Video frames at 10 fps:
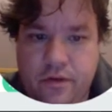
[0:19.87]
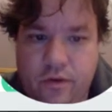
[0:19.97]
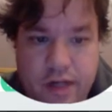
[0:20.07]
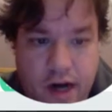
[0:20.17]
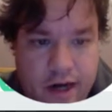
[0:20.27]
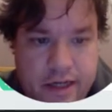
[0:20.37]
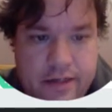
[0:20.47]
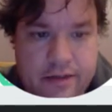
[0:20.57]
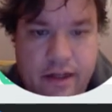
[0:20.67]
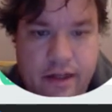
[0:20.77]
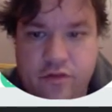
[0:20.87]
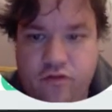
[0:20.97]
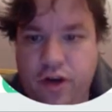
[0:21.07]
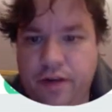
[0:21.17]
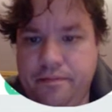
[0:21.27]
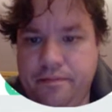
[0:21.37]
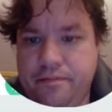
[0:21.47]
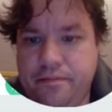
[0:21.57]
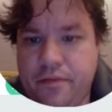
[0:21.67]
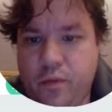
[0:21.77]
1 heart, that's 3,
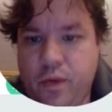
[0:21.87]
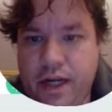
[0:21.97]
1